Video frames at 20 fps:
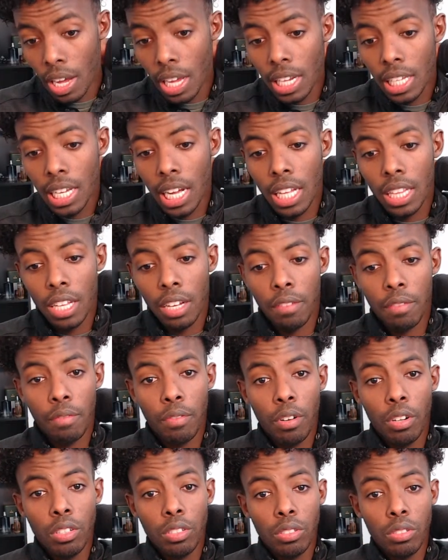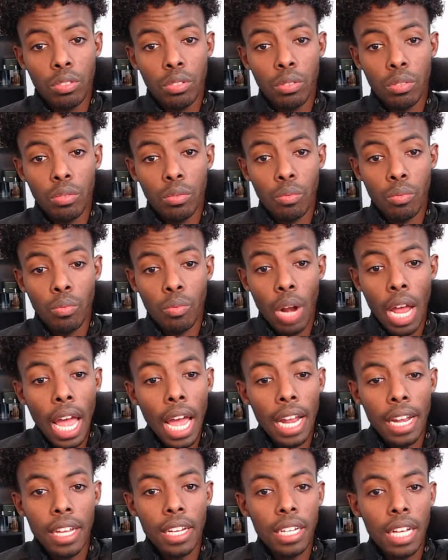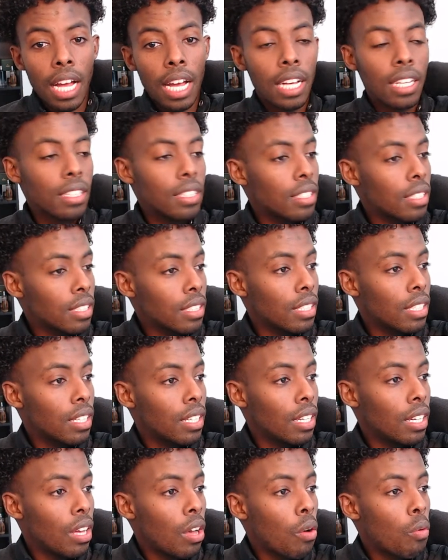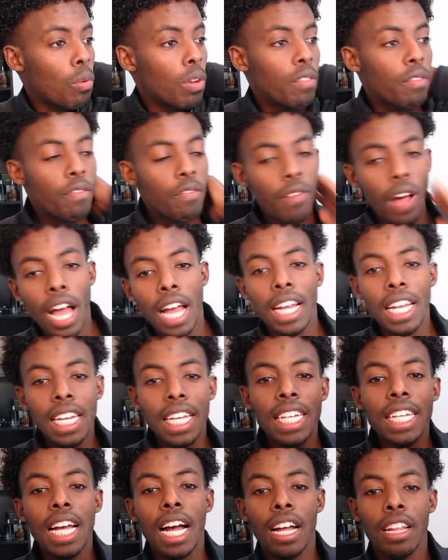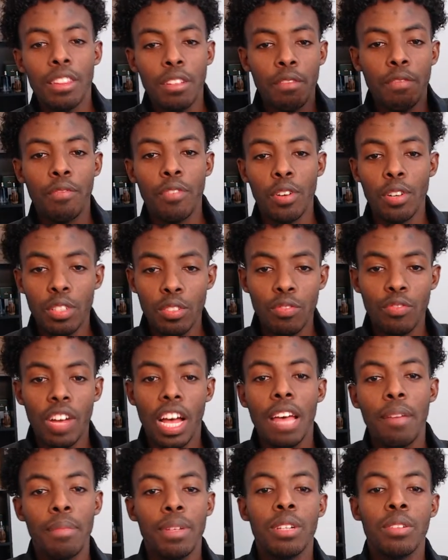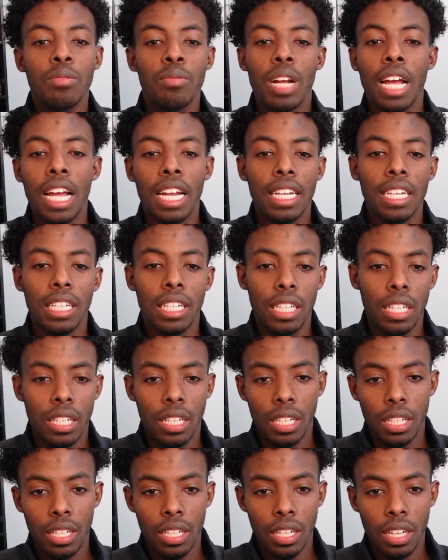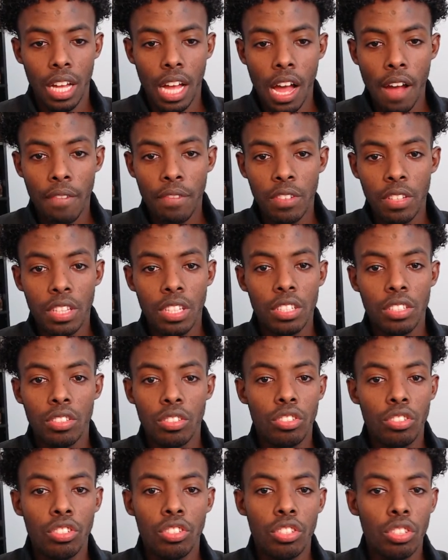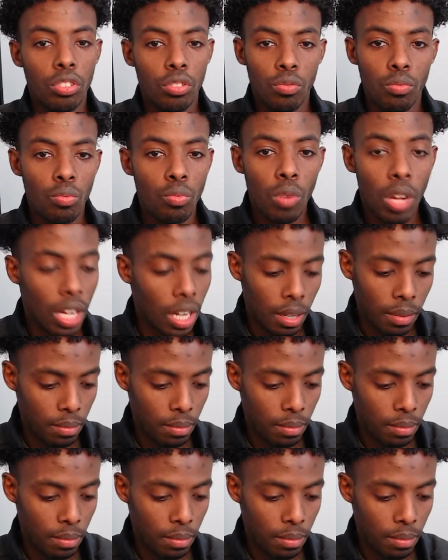got our first red, guys. We finally got the first 5-minute red after this just run up.